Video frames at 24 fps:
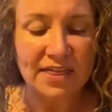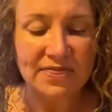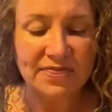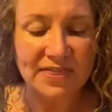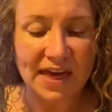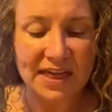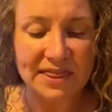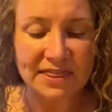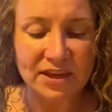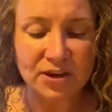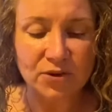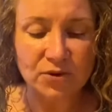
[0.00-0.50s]

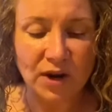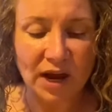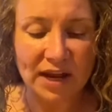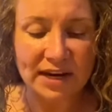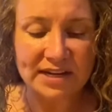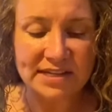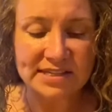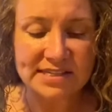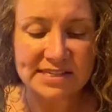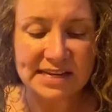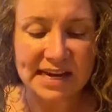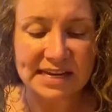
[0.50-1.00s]
Then the
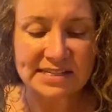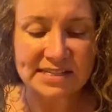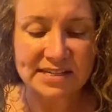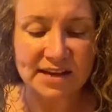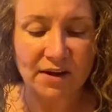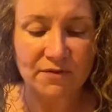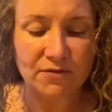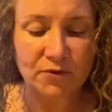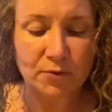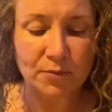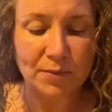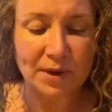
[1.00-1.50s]
United States
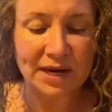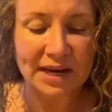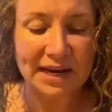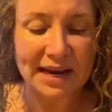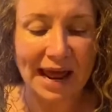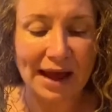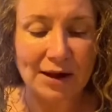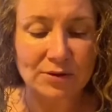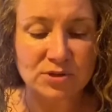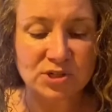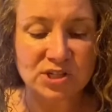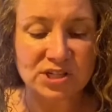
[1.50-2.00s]
government
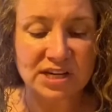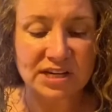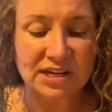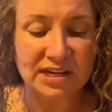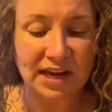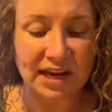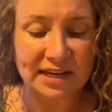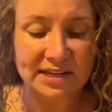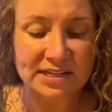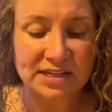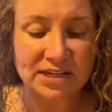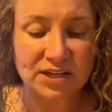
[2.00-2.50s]
announced in
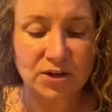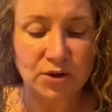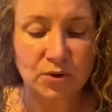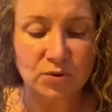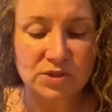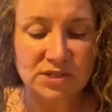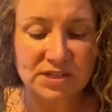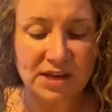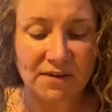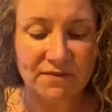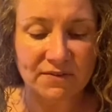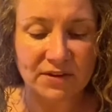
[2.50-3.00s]

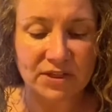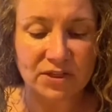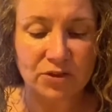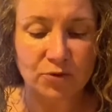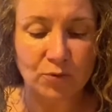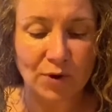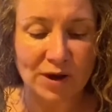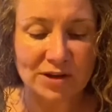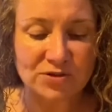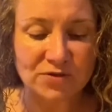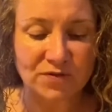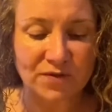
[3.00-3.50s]
1907 the
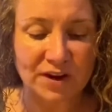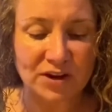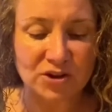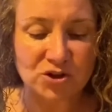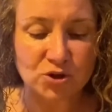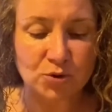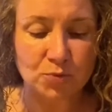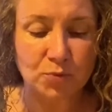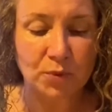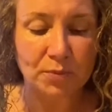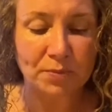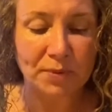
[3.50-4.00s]

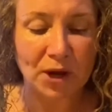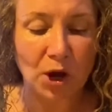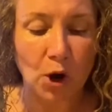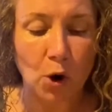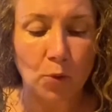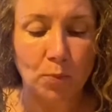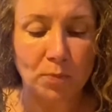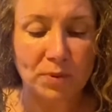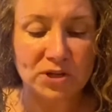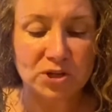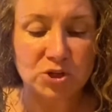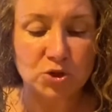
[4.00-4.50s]
reservation would be
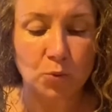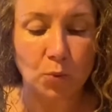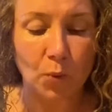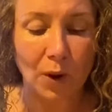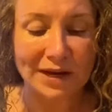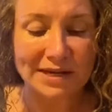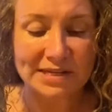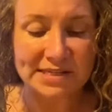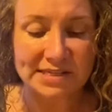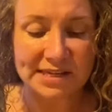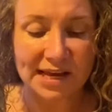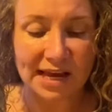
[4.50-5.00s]
open to
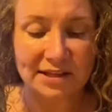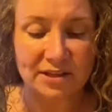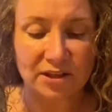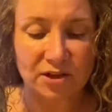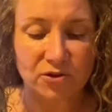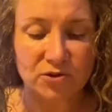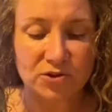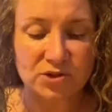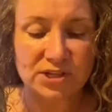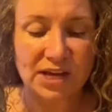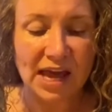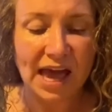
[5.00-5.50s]
white
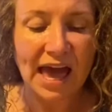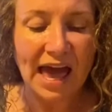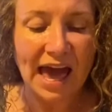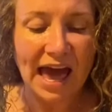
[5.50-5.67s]
settlers